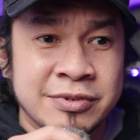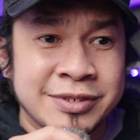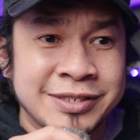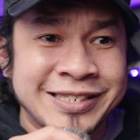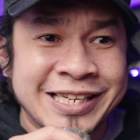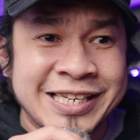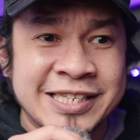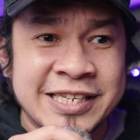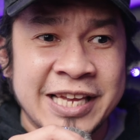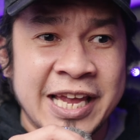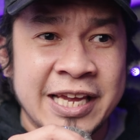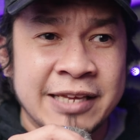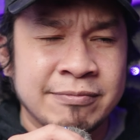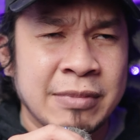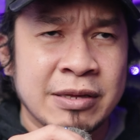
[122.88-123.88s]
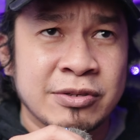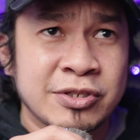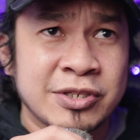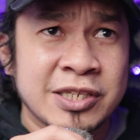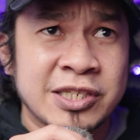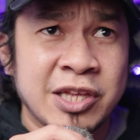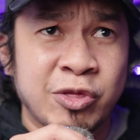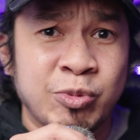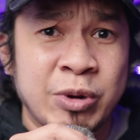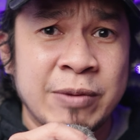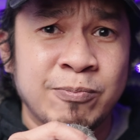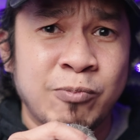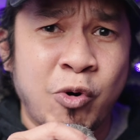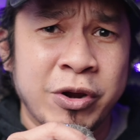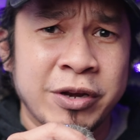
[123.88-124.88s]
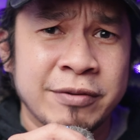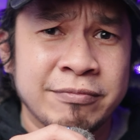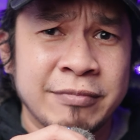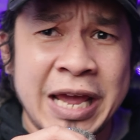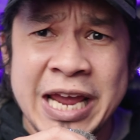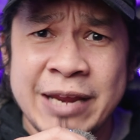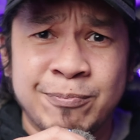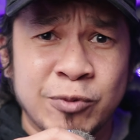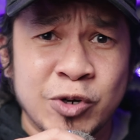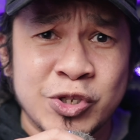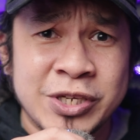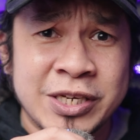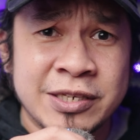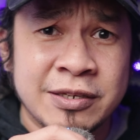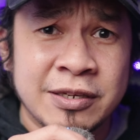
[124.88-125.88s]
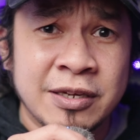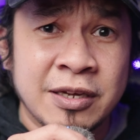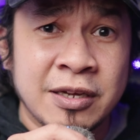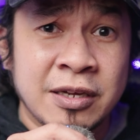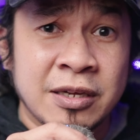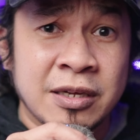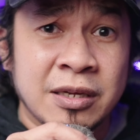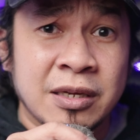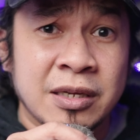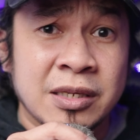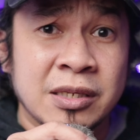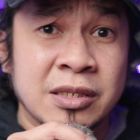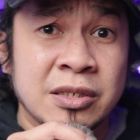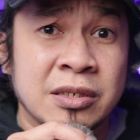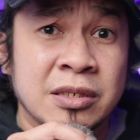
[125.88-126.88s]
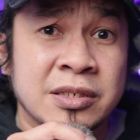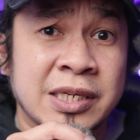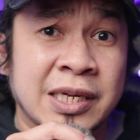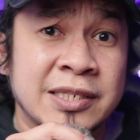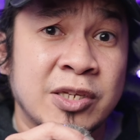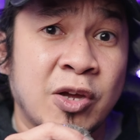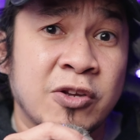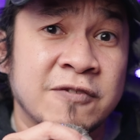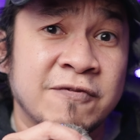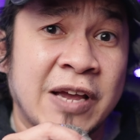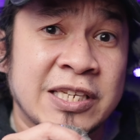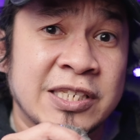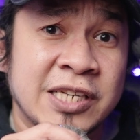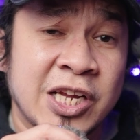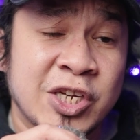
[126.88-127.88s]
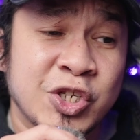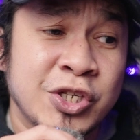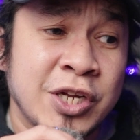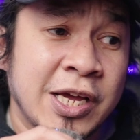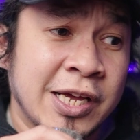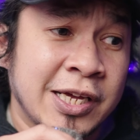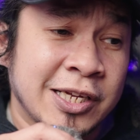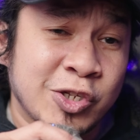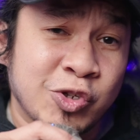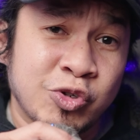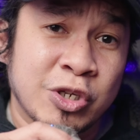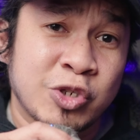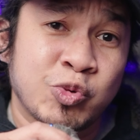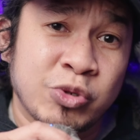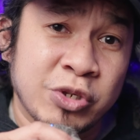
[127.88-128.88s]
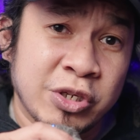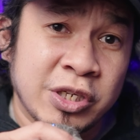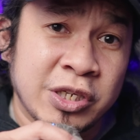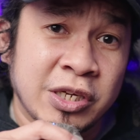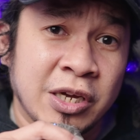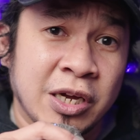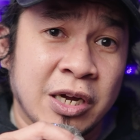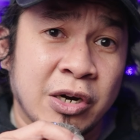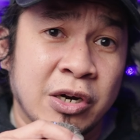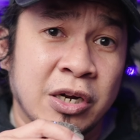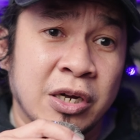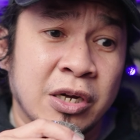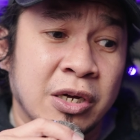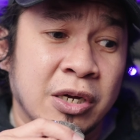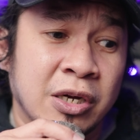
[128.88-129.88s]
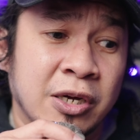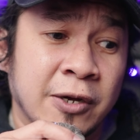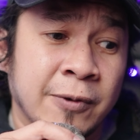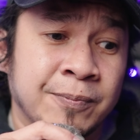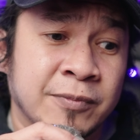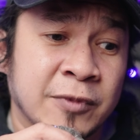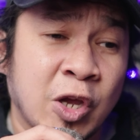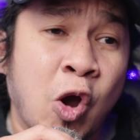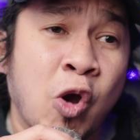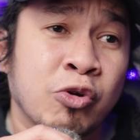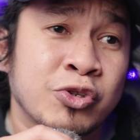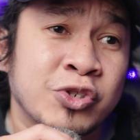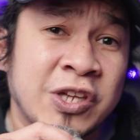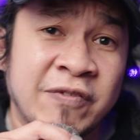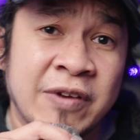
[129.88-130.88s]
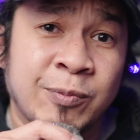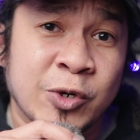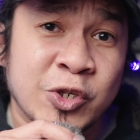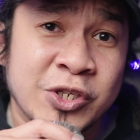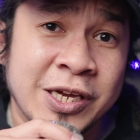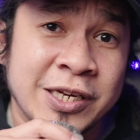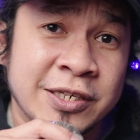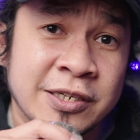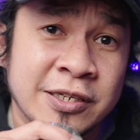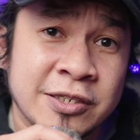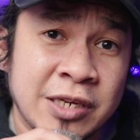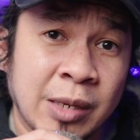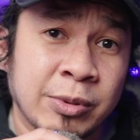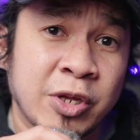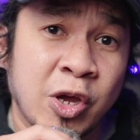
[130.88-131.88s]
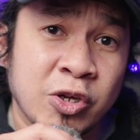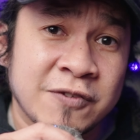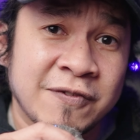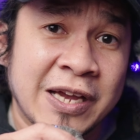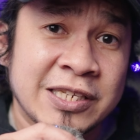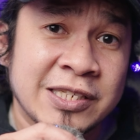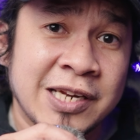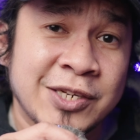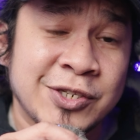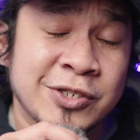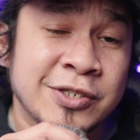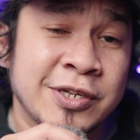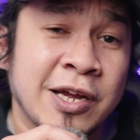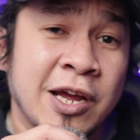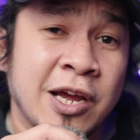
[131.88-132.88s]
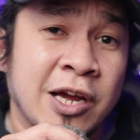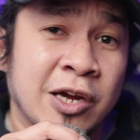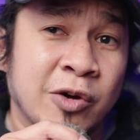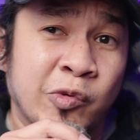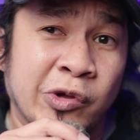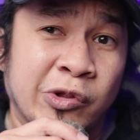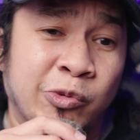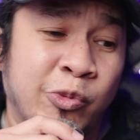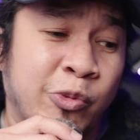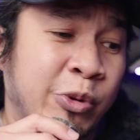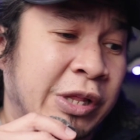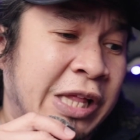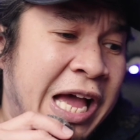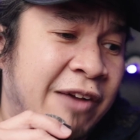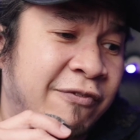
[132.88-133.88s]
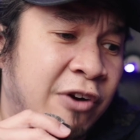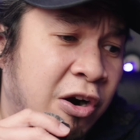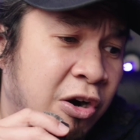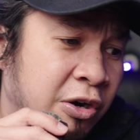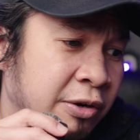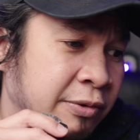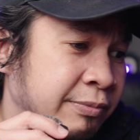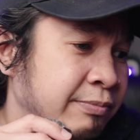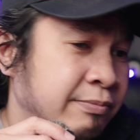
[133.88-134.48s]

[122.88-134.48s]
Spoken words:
63.8% second dose vaccination. As soon as we go 70% double dose vaccination, we'll have our